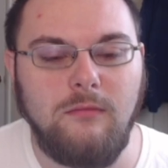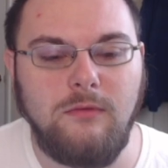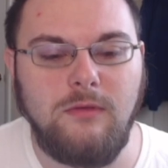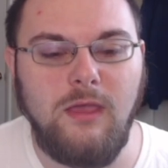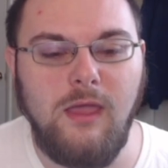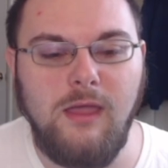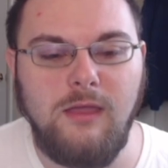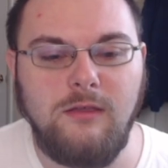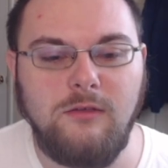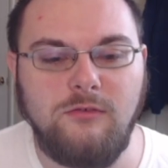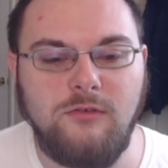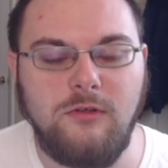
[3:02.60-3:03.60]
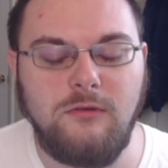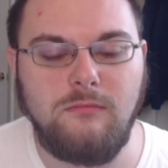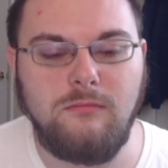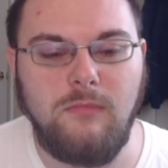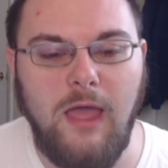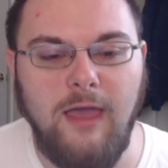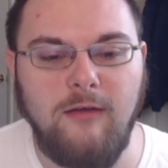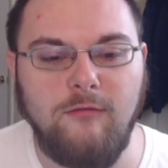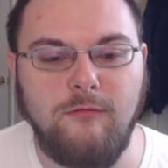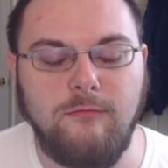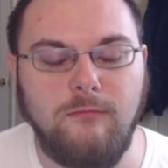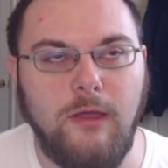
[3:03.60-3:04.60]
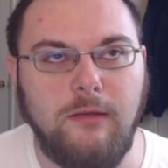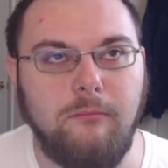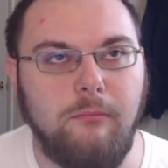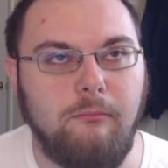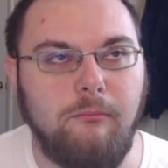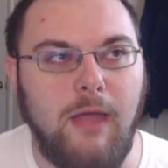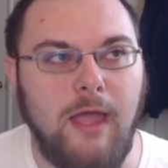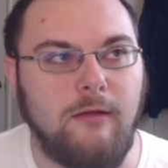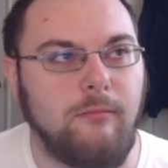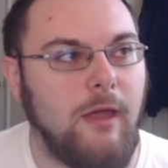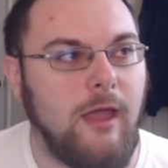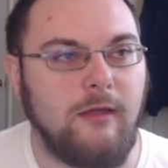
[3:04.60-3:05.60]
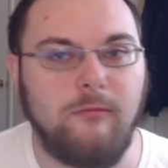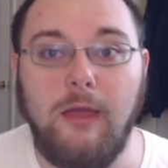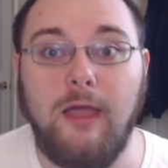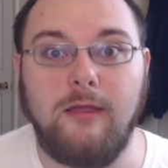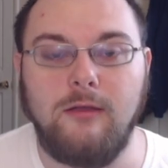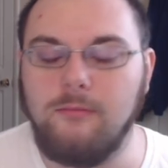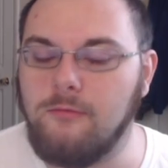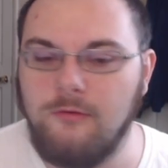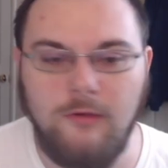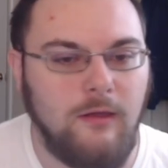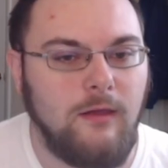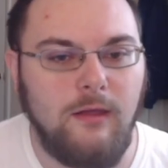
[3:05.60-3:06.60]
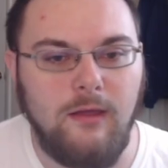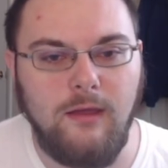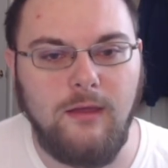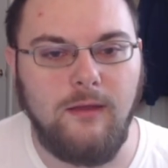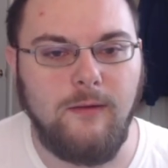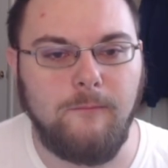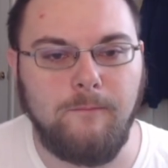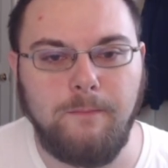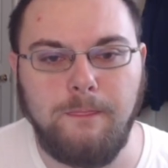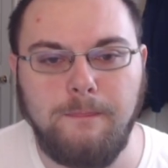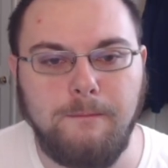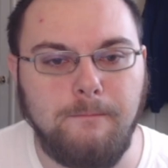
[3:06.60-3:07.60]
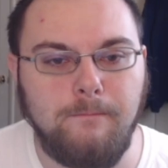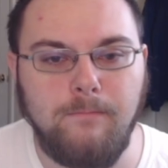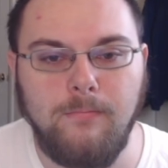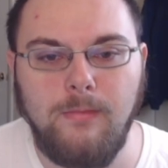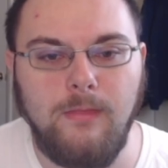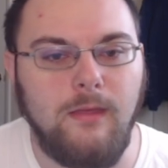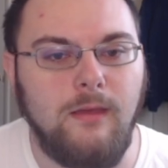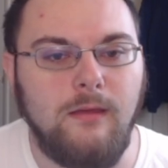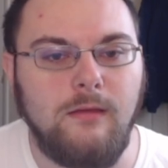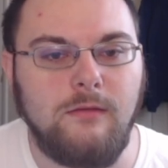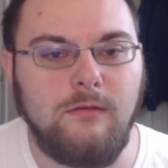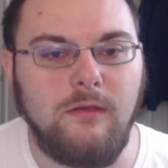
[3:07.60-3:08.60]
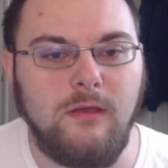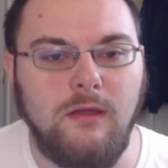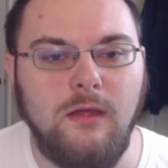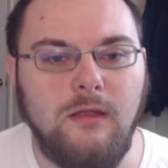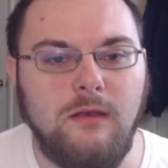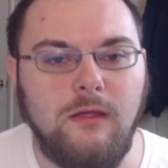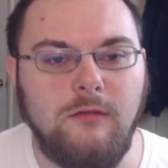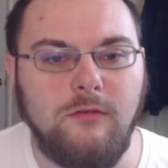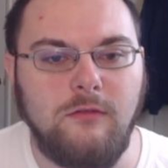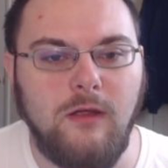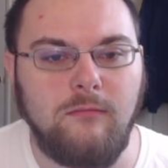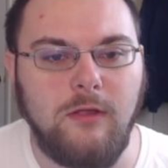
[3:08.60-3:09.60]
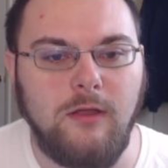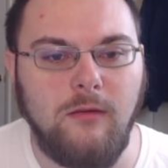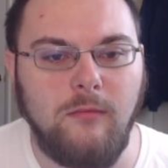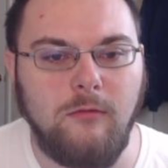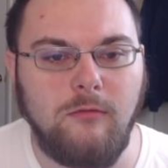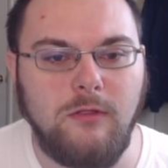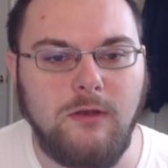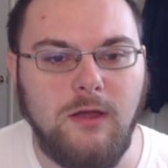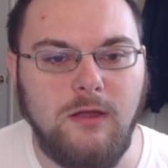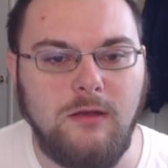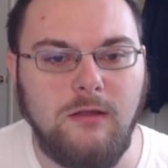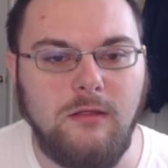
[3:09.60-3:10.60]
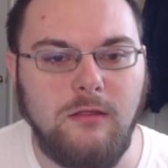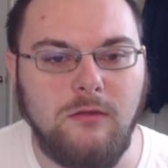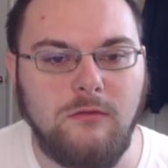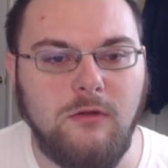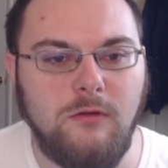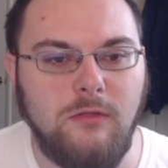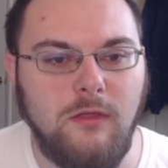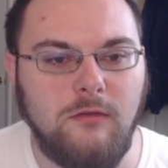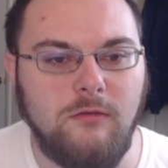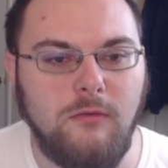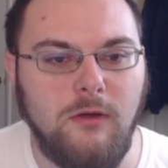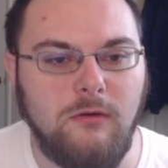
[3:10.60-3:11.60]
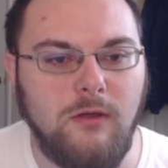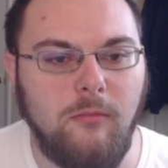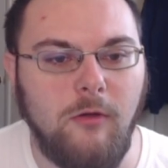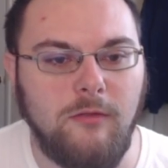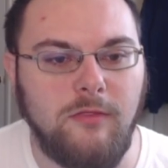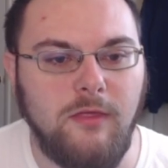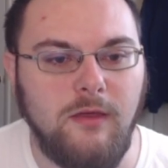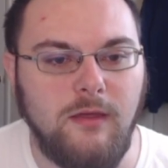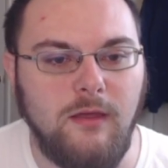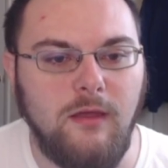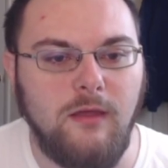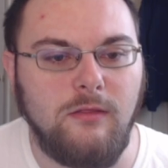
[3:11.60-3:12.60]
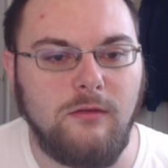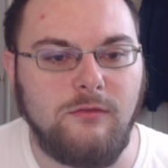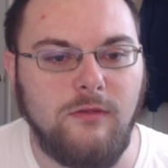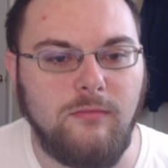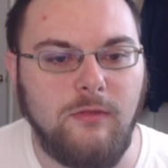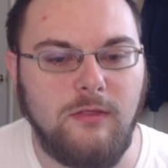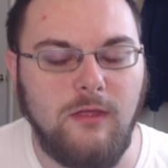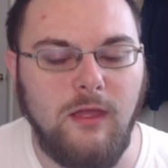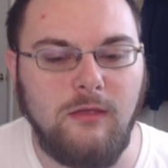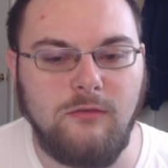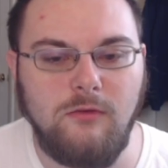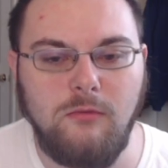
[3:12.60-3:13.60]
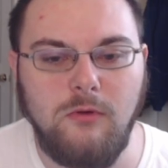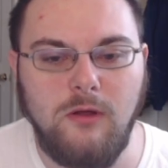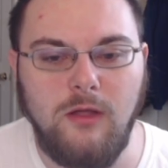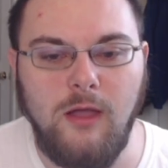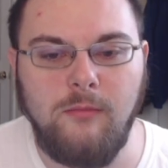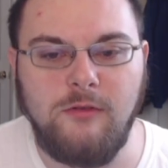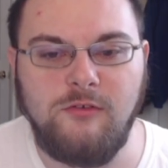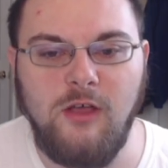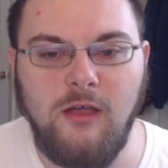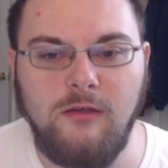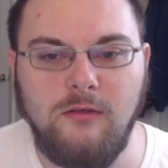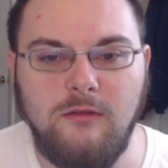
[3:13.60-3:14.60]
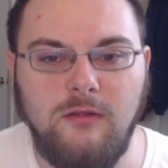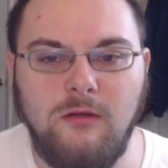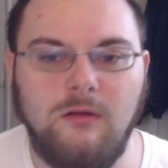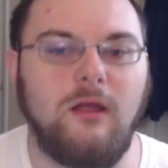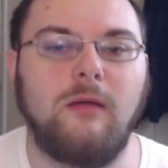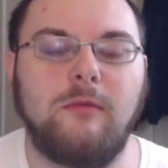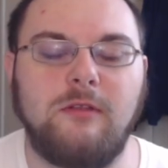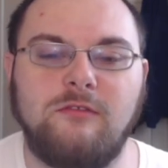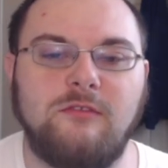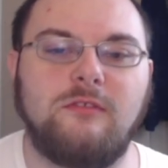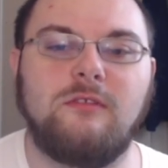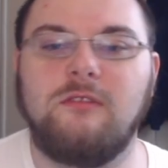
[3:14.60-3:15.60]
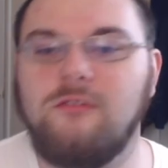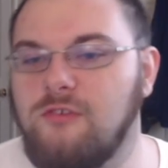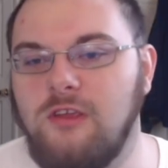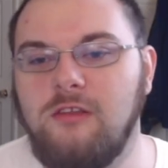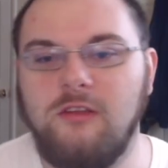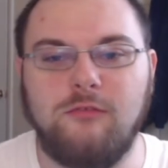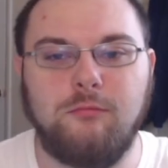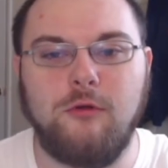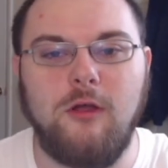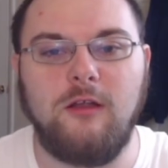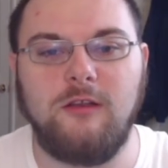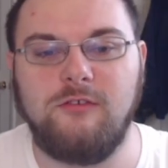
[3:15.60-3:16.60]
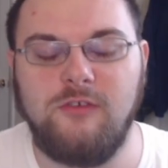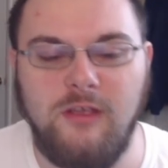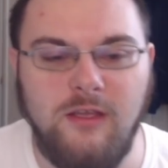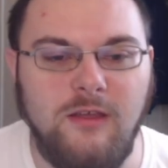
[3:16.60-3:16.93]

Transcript: Yeah, you should have, like, backpack backups. Let's see. Now's the time to come up with an idea that'll turn things around. Come on, think. There's something that has to work. I'm a genius prodigy.